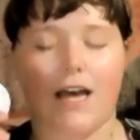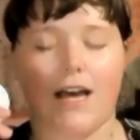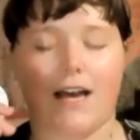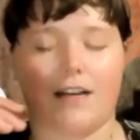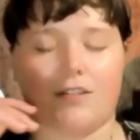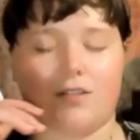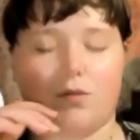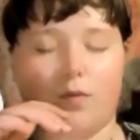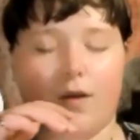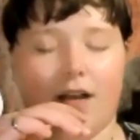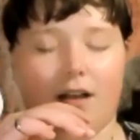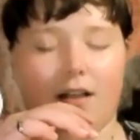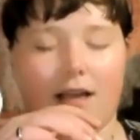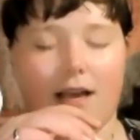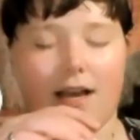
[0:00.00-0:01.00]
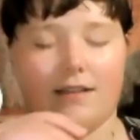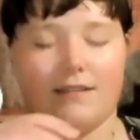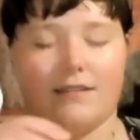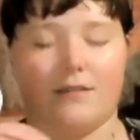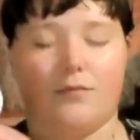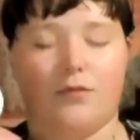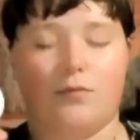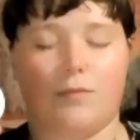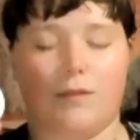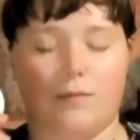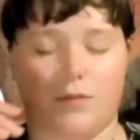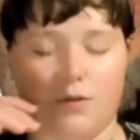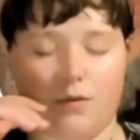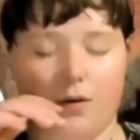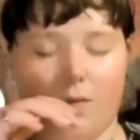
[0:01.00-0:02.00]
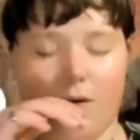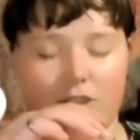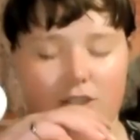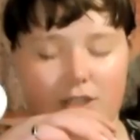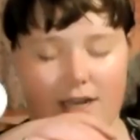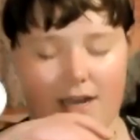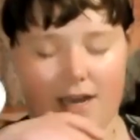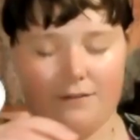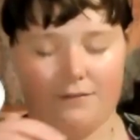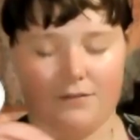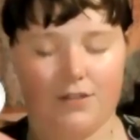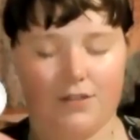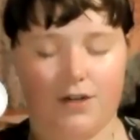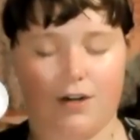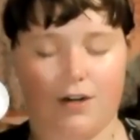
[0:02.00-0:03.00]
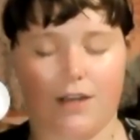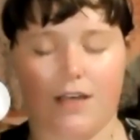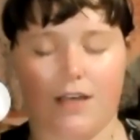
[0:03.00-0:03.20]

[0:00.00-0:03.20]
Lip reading: as well as the moonbeams who are watching after,